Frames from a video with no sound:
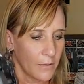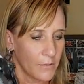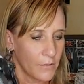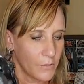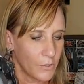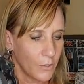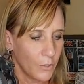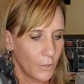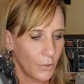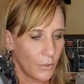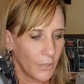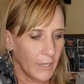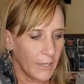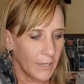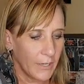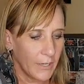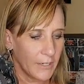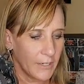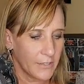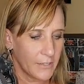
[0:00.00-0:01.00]
Slowly and
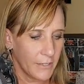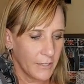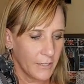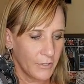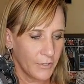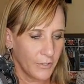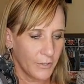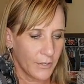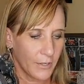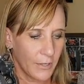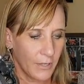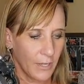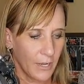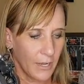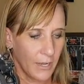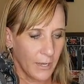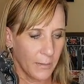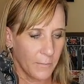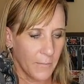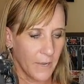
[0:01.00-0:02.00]
easily do the
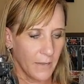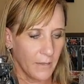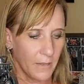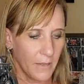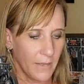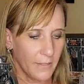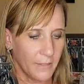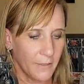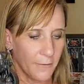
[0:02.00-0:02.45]
climb and let the